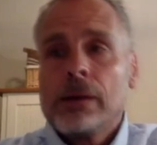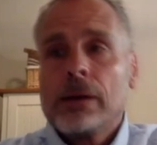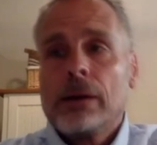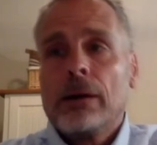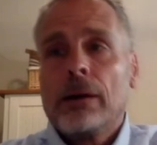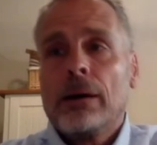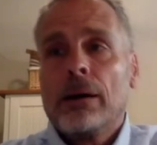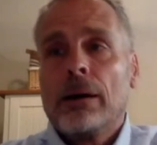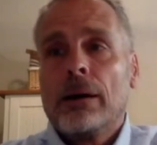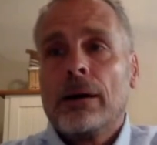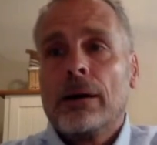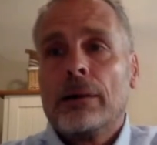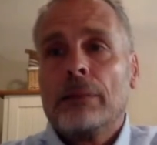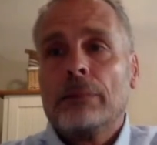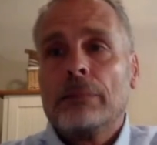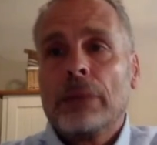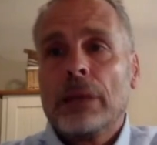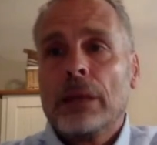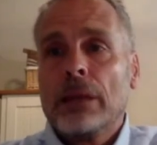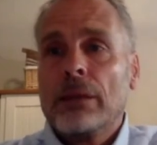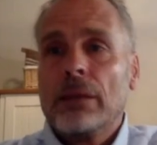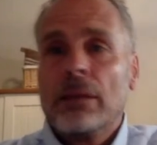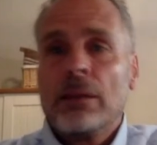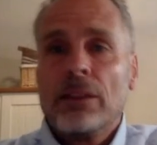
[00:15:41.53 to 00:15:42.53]
Um,
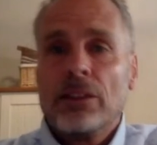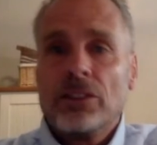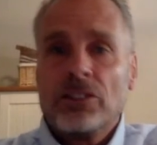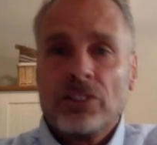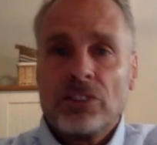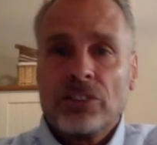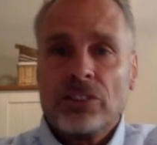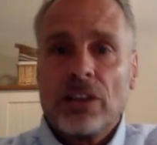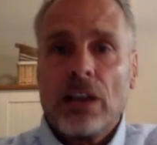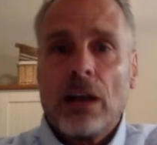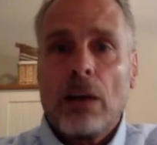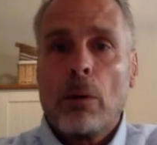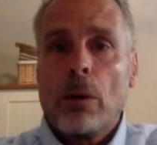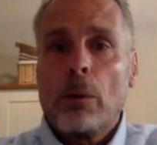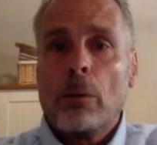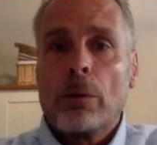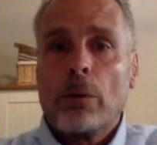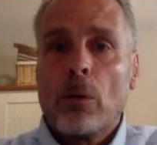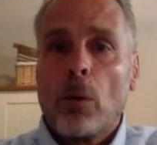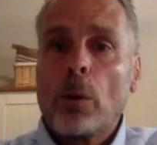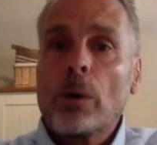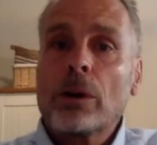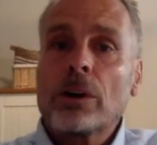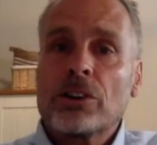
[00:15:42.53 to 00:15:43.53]
and then this is how we
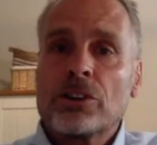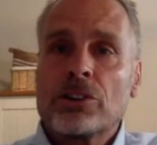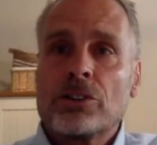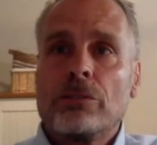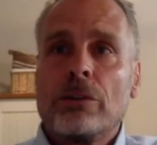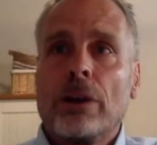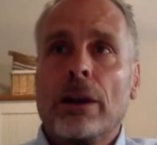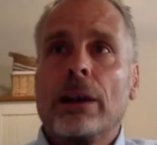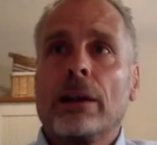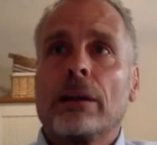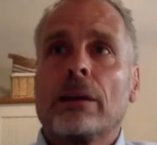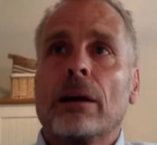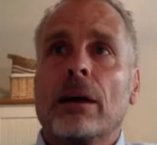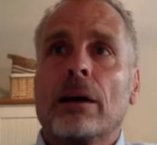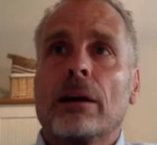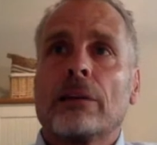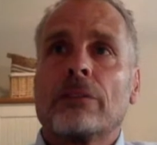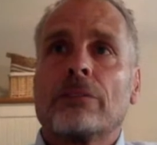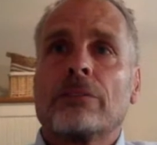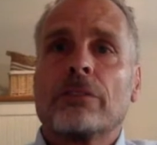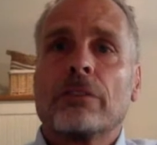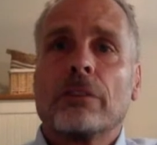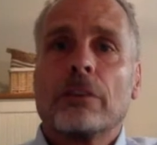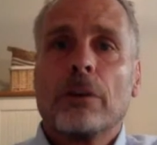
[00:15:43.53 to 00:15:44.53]
would orchestrate kind
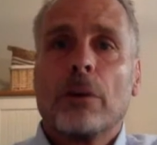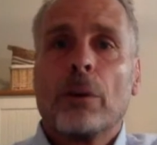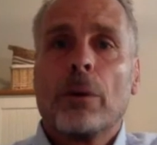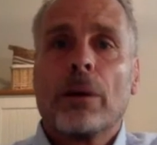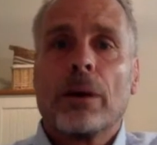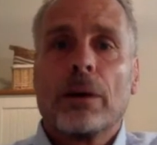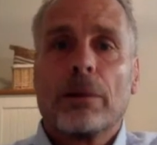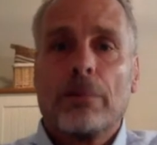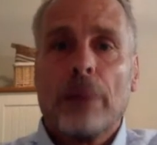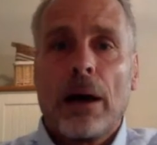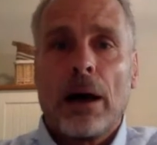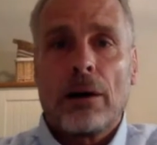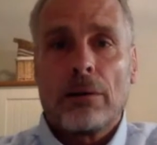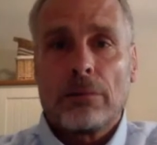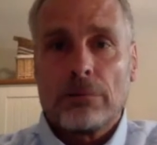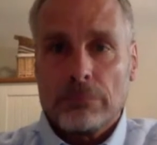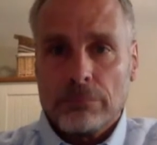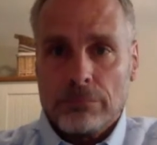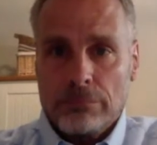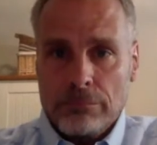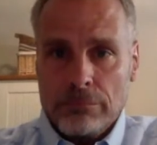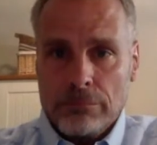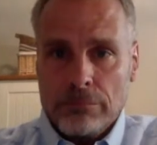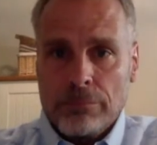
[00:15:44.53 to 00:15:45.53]
of going about,
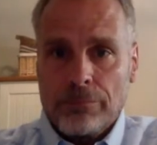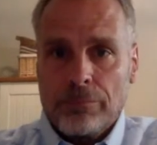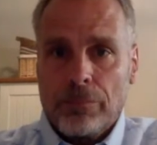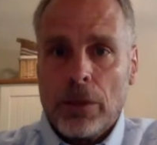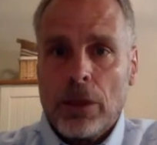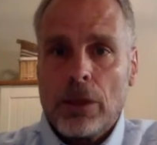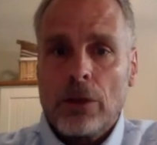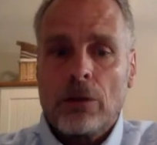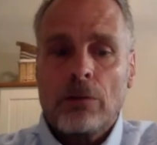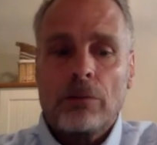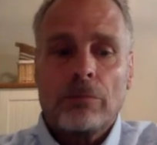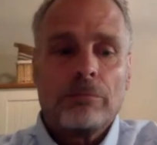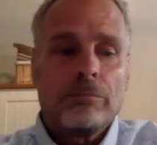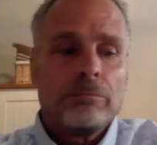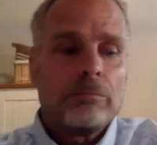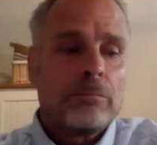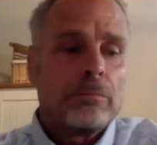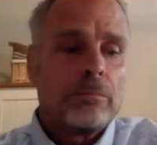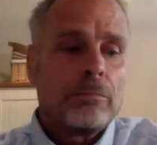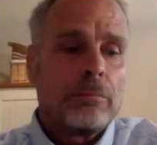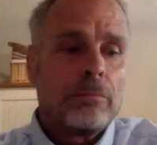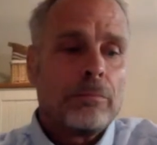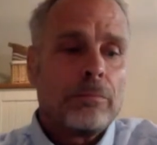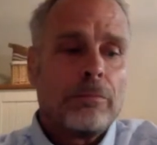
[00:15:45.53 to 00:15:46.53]
you know,
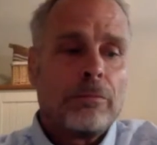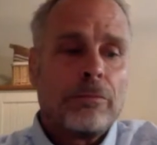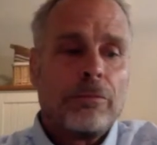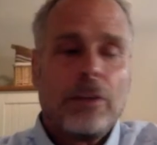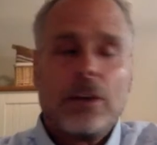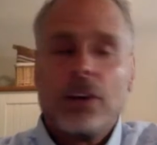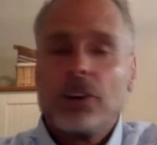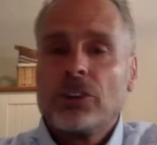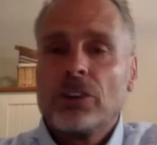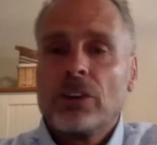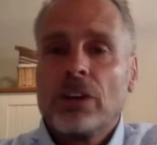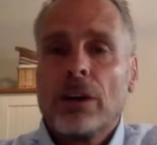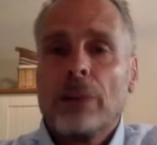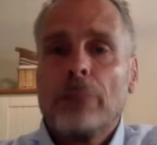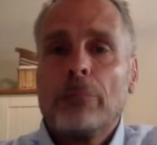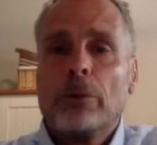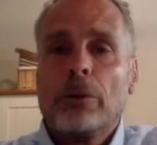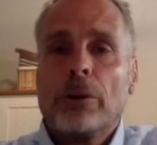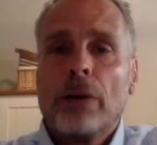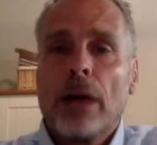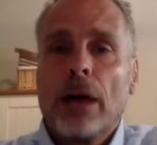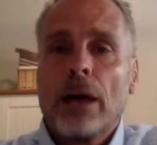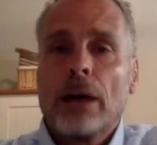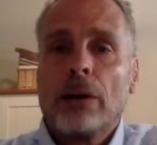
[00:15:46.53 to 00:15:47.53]
finishing up
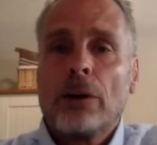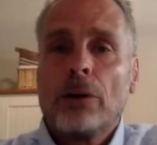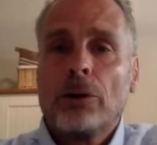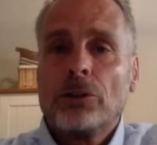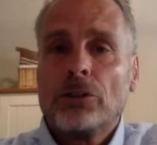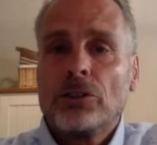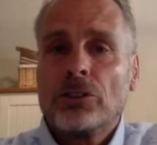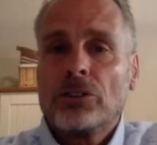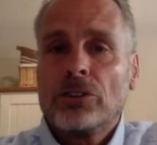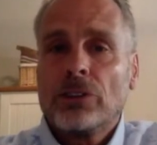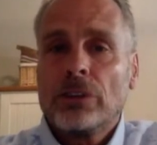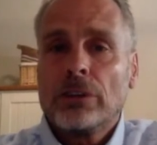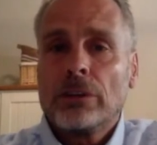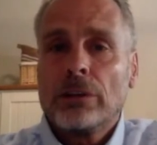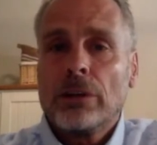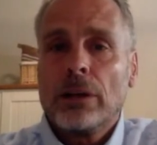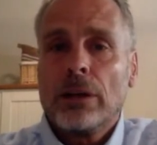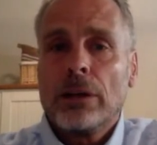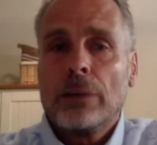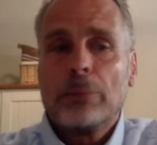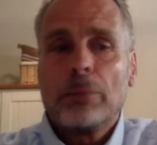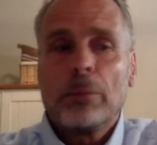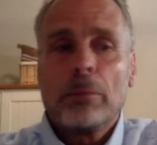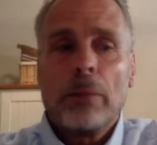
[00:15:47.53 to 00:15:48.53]
your diagnosis and,
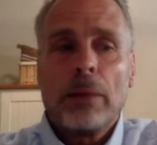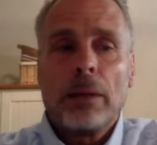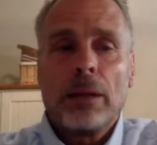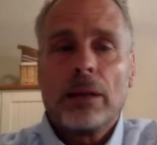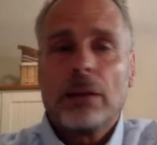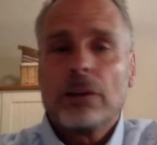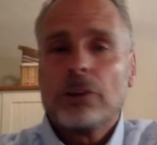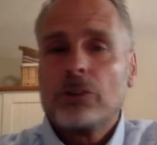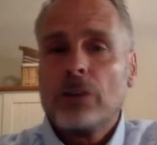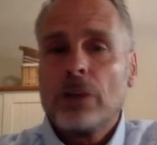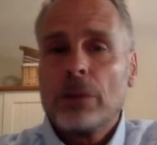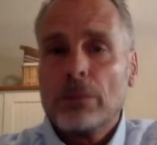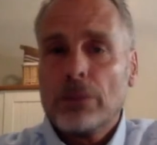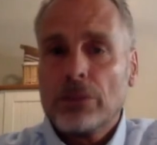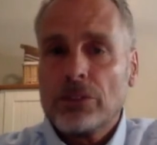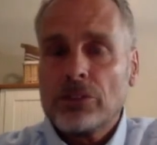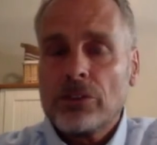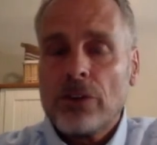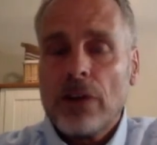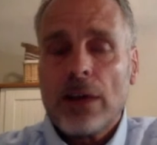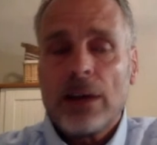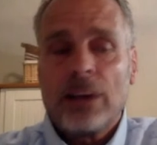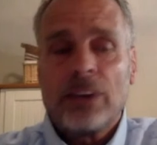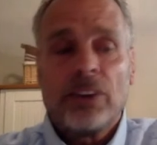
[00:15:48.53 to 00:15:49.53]
and implementing a treatment
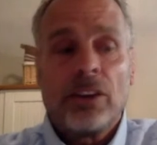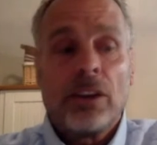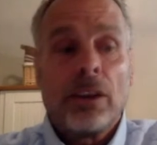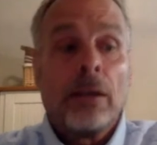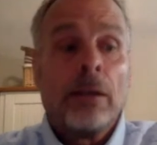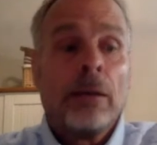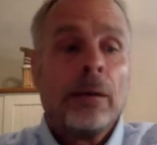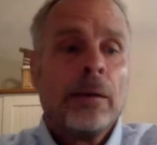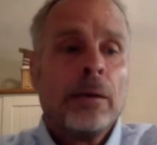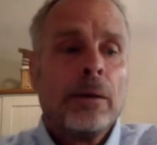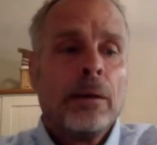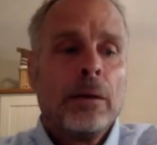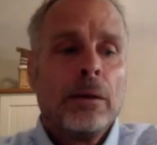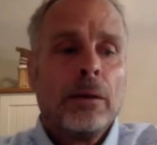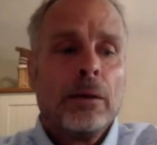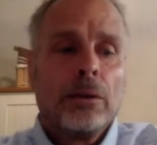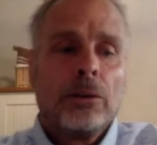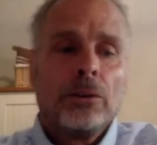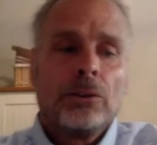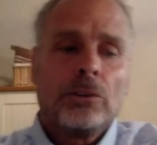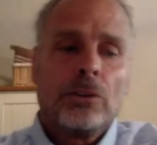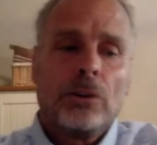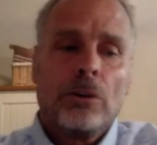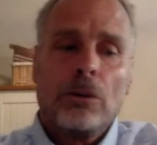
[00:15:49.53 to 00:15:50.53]
strategy.
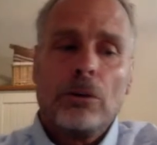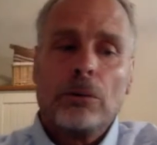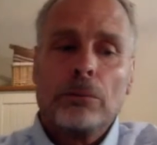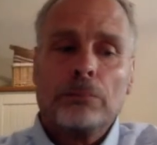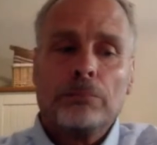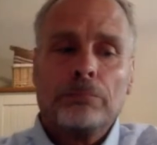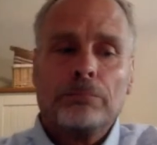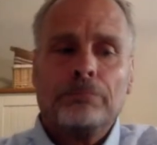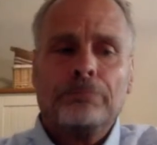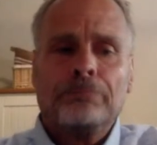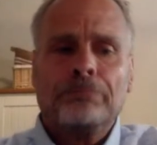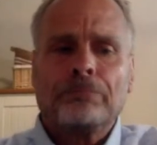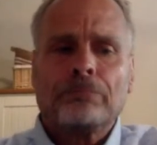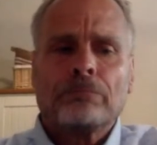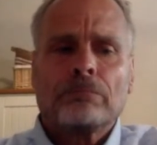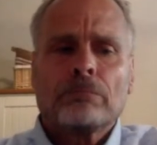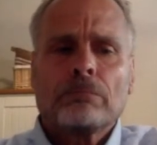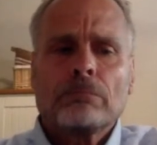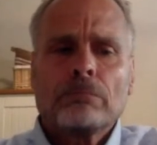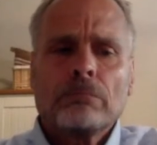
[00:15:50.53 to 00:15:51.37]
So, and